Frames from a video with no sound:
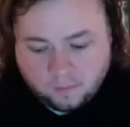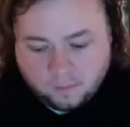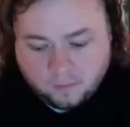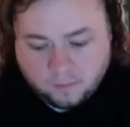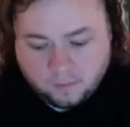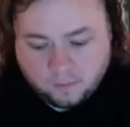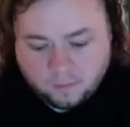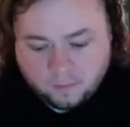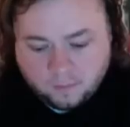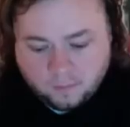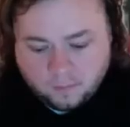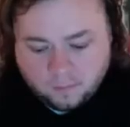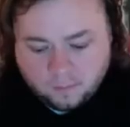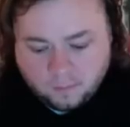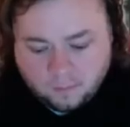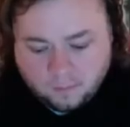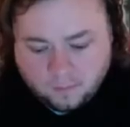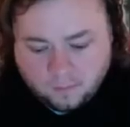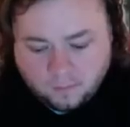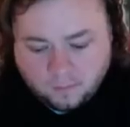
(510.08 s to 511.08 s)

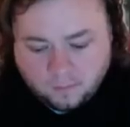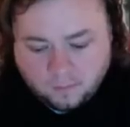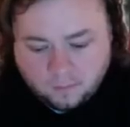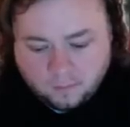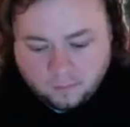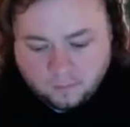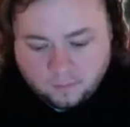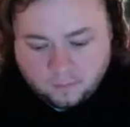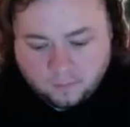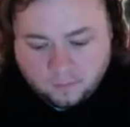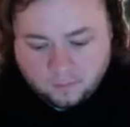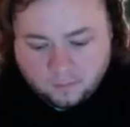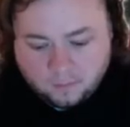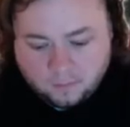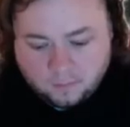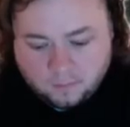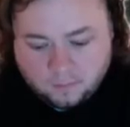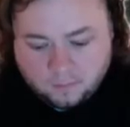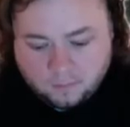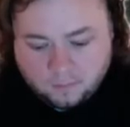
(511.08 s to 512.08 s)

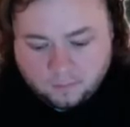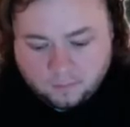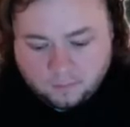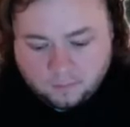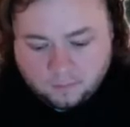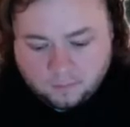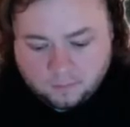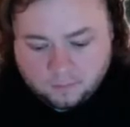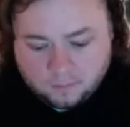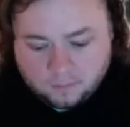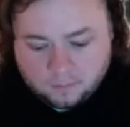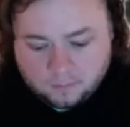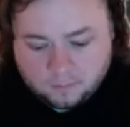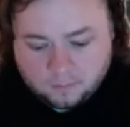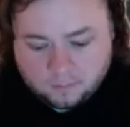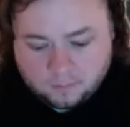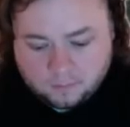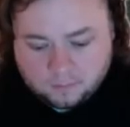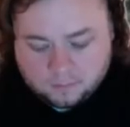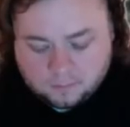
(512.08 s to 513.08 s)

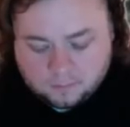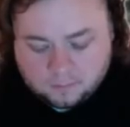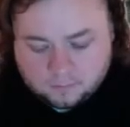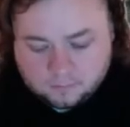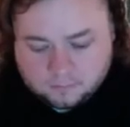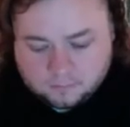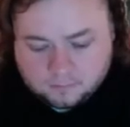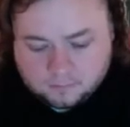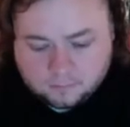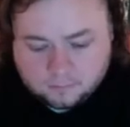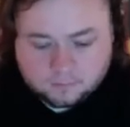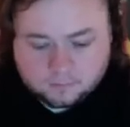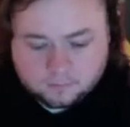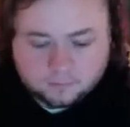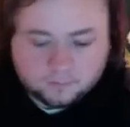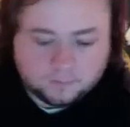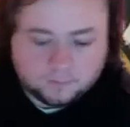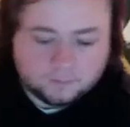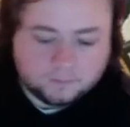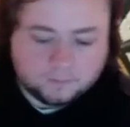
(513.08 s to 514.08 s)

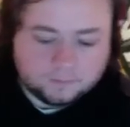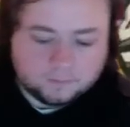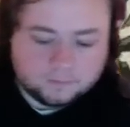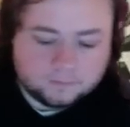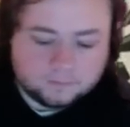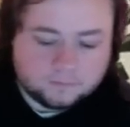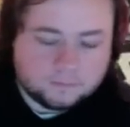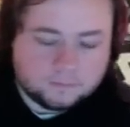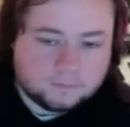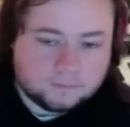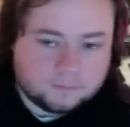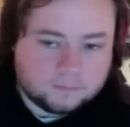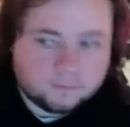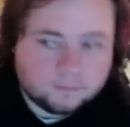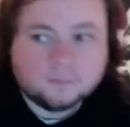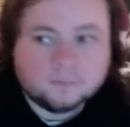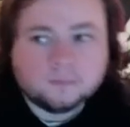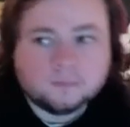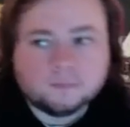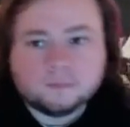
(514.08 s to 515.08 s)

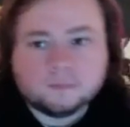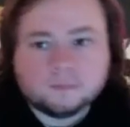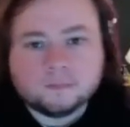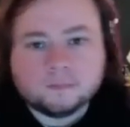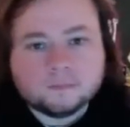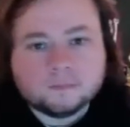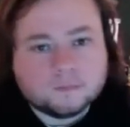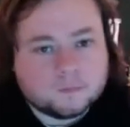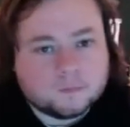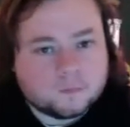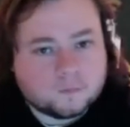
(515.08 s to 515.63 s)
(not speaking)